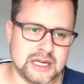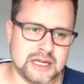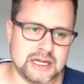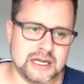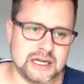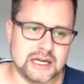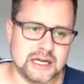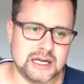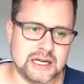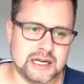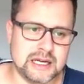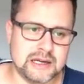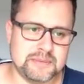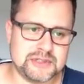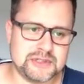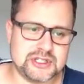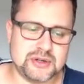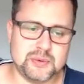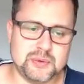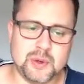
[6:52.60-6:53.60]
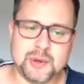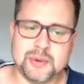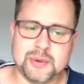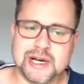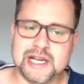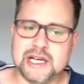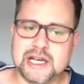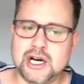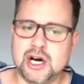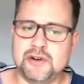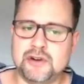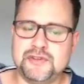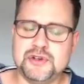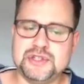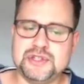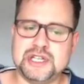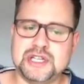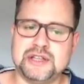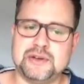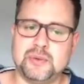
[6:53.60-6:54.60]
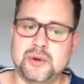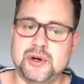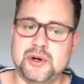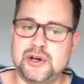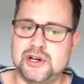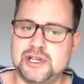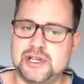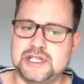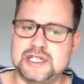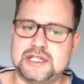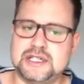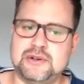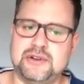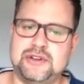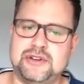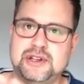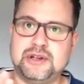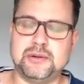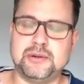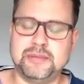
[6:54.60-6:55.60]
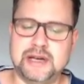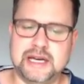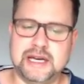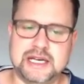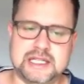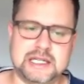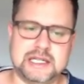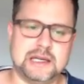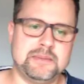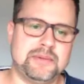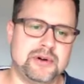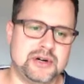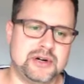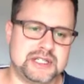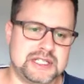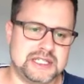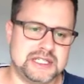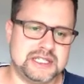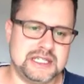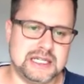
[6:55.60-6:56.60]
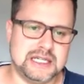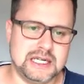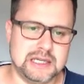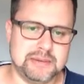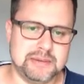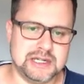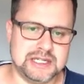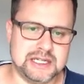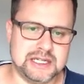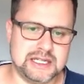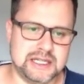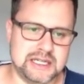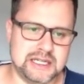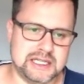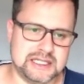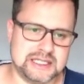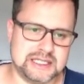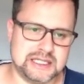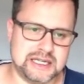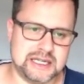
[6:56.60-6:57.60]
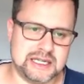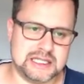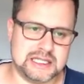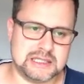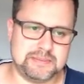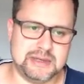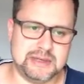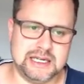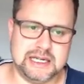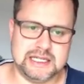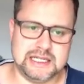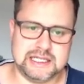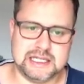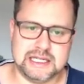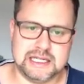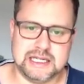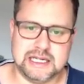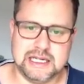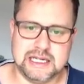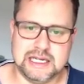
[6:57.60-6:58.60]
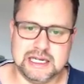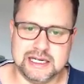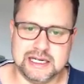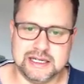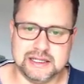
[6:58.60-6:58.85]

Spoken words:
So in one way of using the word or the command import delimited is explained here.